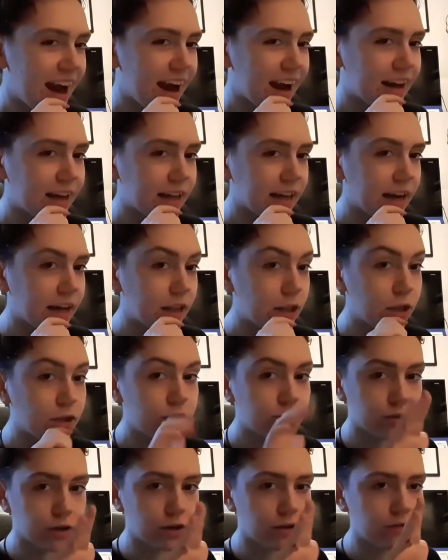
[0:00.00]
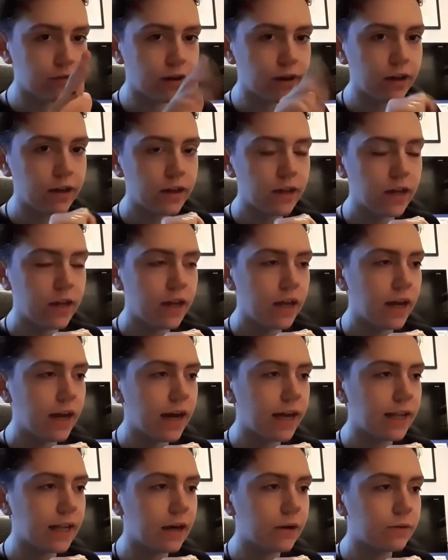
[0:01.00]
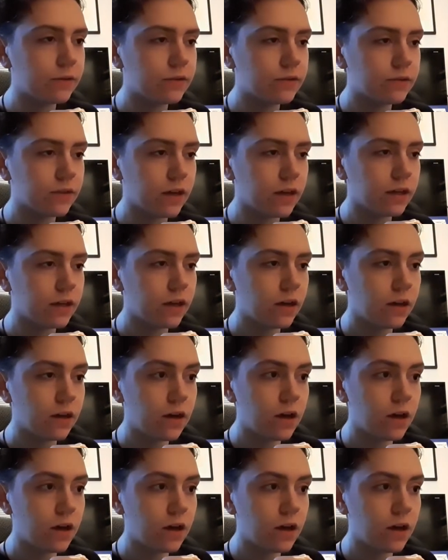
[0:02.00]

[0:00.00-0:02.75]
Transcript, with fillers: I, I looked over and I was like,